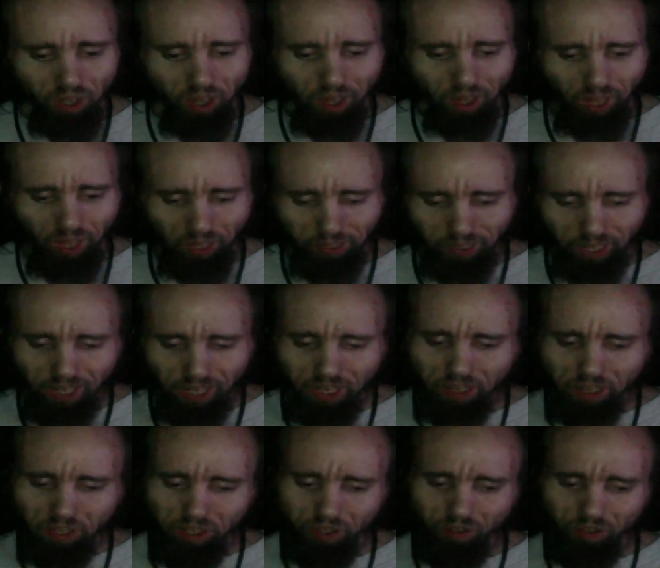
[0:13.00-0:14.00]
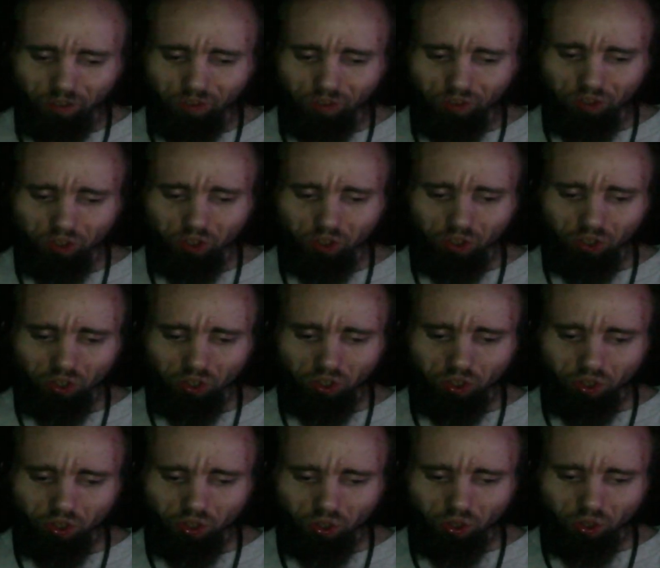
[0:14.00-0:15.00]
And that is
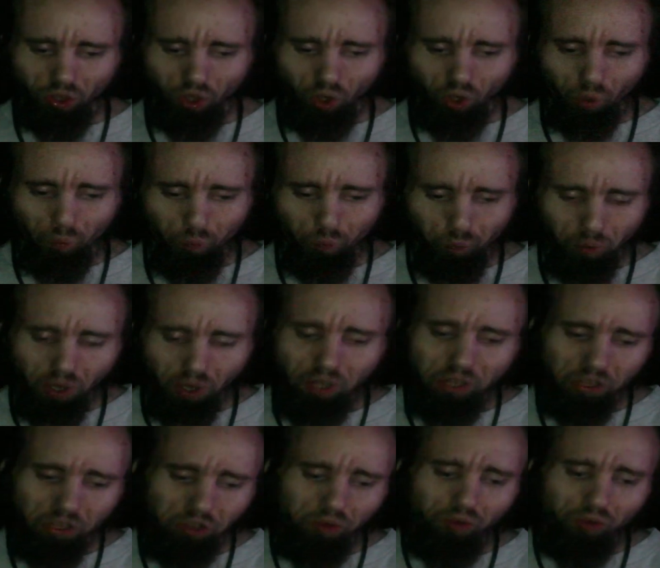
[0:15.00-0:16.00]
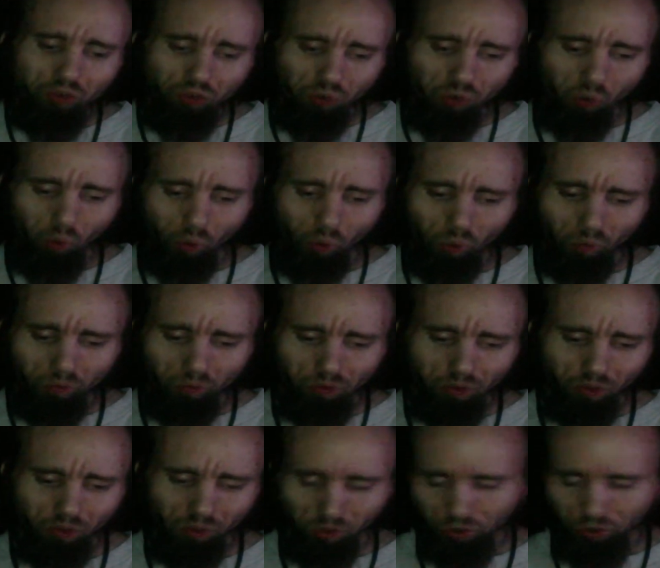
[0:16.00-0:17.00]
what you trolls
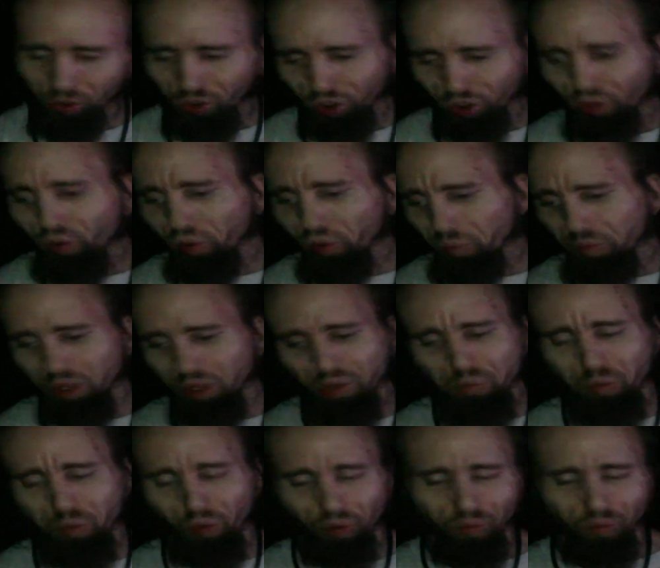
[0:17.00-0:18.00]
do to people.